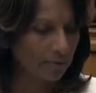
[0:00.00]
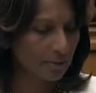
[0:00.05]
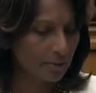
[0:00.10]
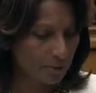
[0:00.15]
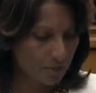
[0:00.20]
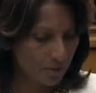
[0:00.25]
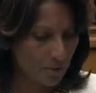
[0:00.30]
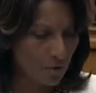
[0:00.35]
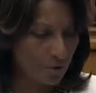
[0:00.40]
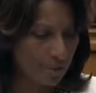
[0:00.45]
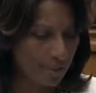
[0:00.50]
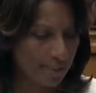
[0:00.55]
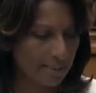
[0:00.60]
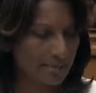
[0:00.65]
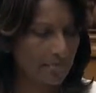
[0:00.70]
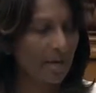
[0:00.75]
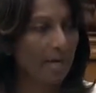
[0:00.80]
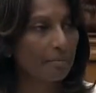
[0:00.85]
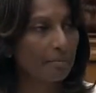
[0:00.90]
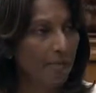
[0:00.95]
the
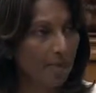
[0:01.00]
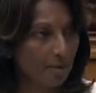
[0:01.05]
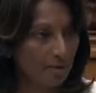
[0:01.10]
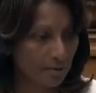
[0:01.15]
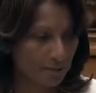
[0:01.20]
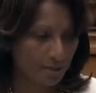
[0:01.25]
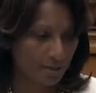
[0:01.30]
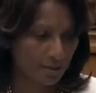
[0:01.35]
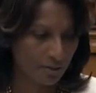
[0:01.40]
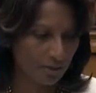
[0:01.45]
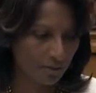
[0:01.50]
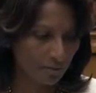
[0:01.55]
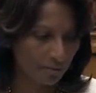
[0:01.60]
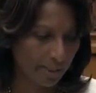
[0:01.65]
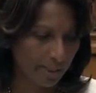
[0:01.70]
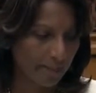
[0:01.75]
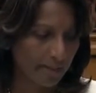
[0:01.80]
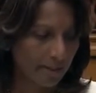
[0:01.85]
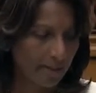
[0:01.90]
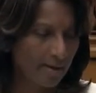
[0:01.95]
stories my parents told
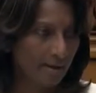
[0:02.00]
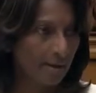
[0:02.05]
me